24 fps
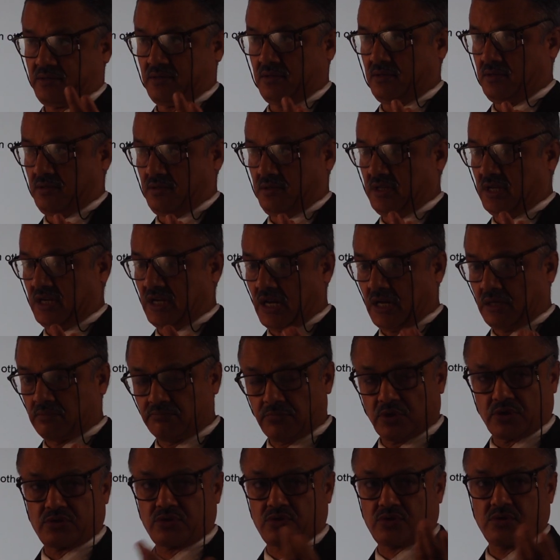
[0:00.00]
There are
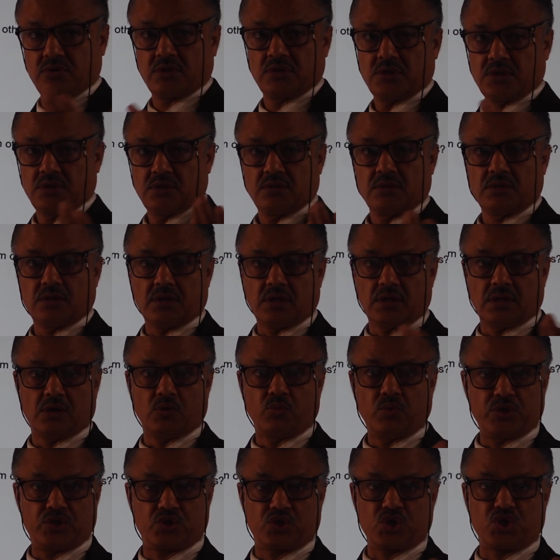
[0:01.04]
books,
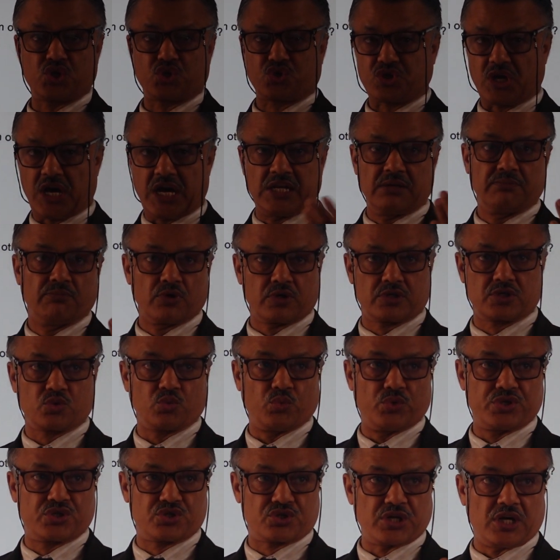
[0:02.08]
style books
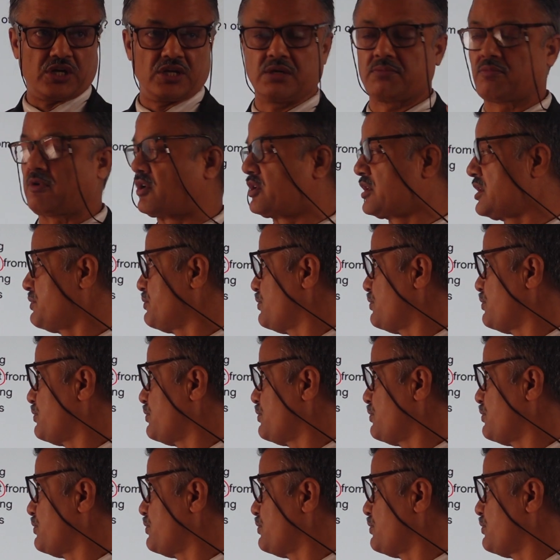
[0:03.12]
which tell you about the